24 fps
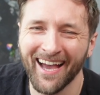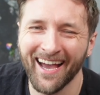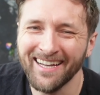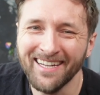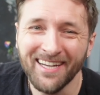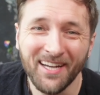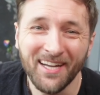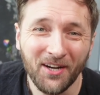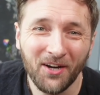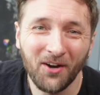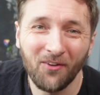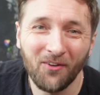
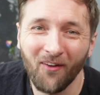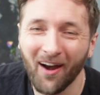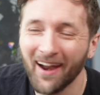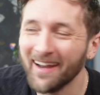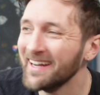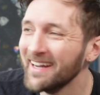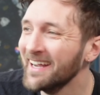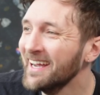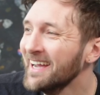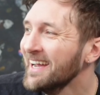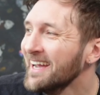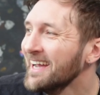right?
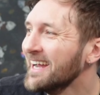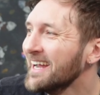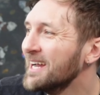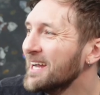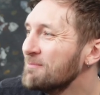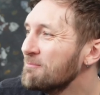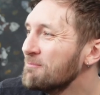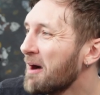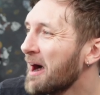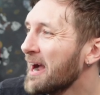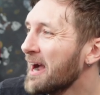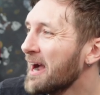It
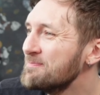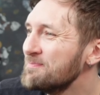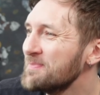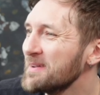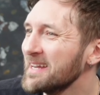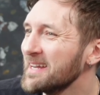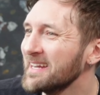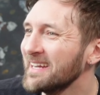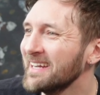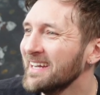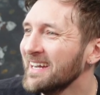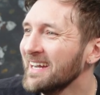might
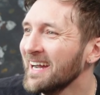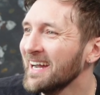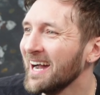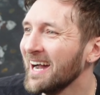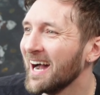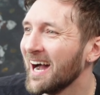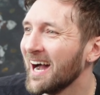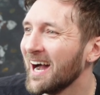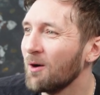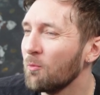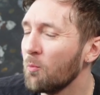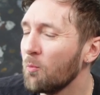be,
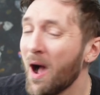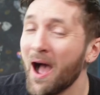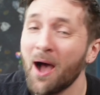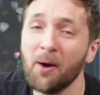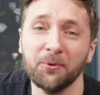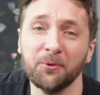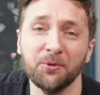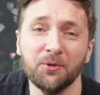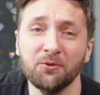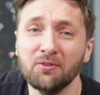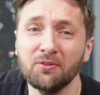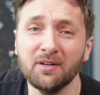wow, you're
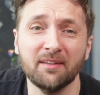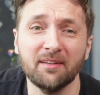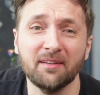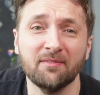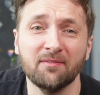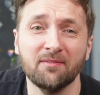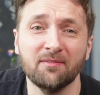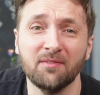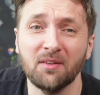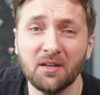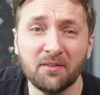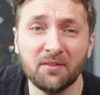really full
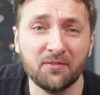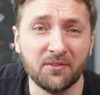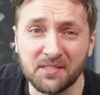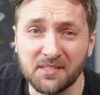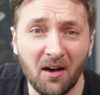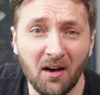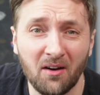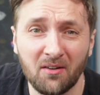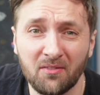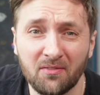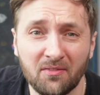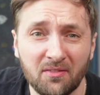of yourself.
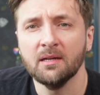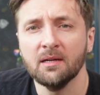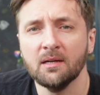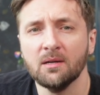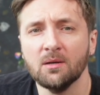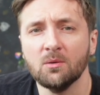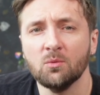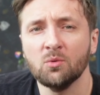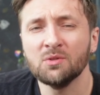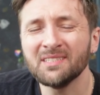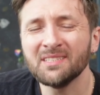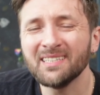
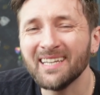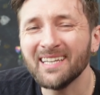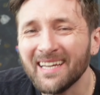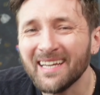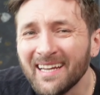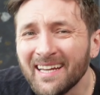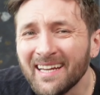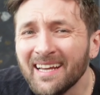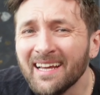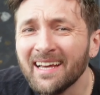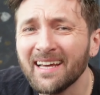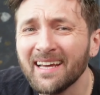What's key
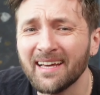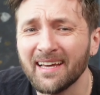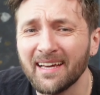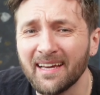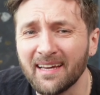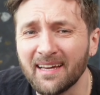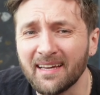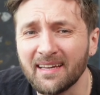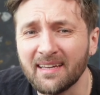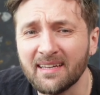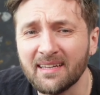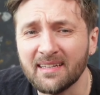here
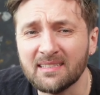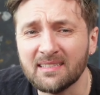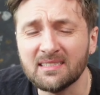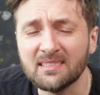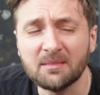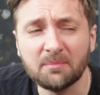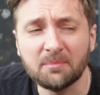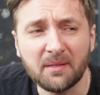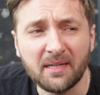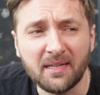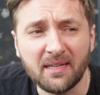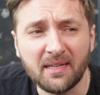is to
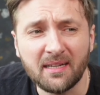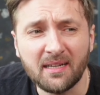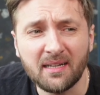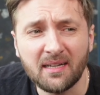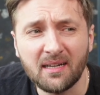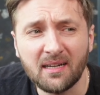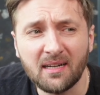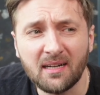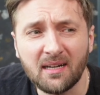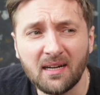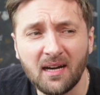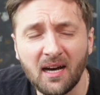be
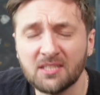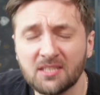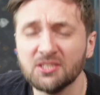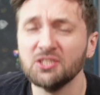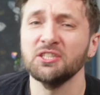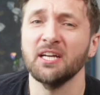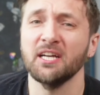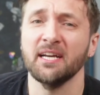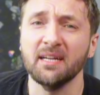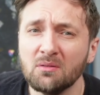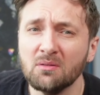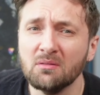
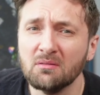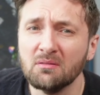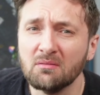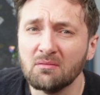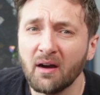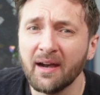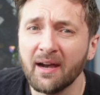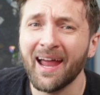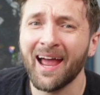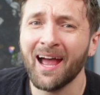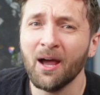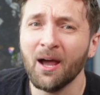unshakable, right?
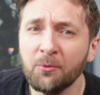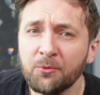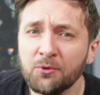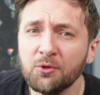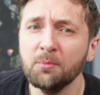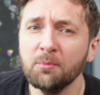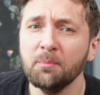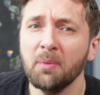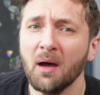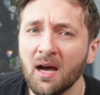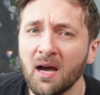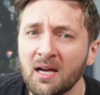How you
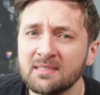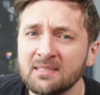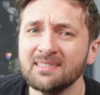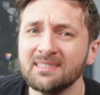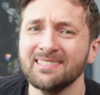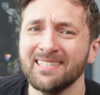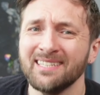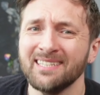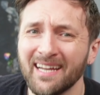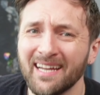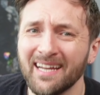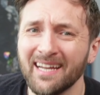pass the
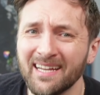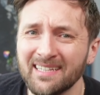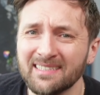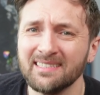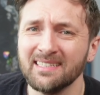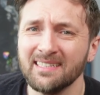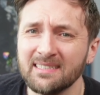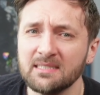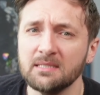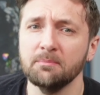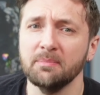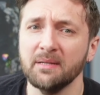test is to
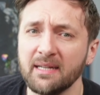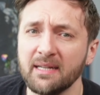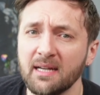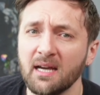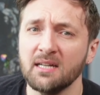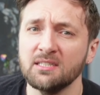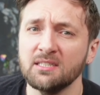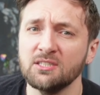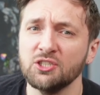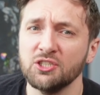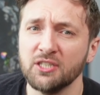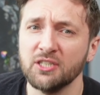be
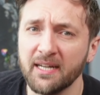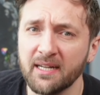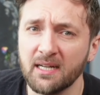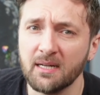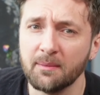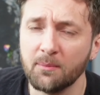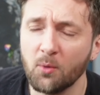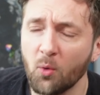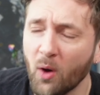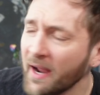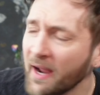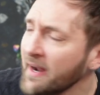unshakable.
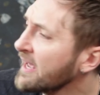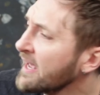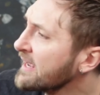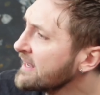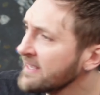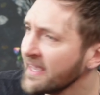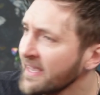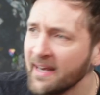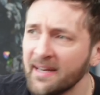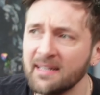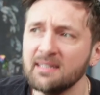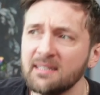And I get
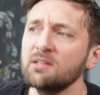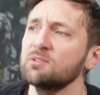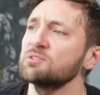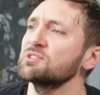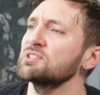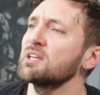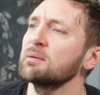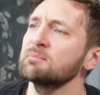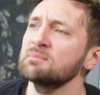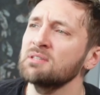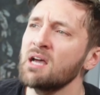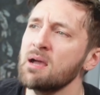it.
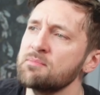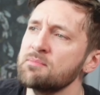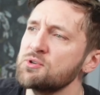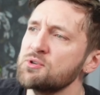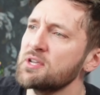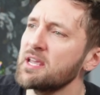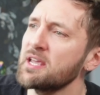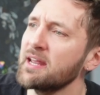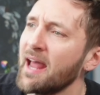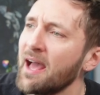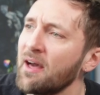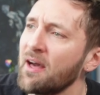Sometimes you get
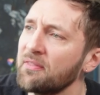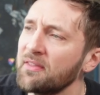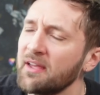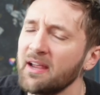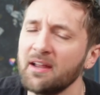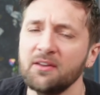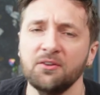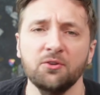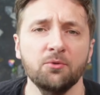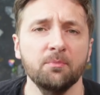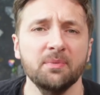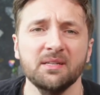out there and you'll
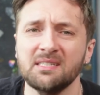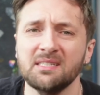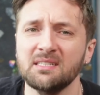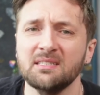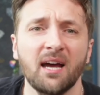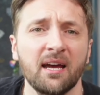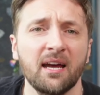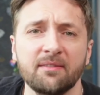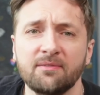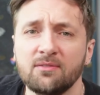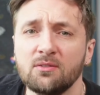be stifled.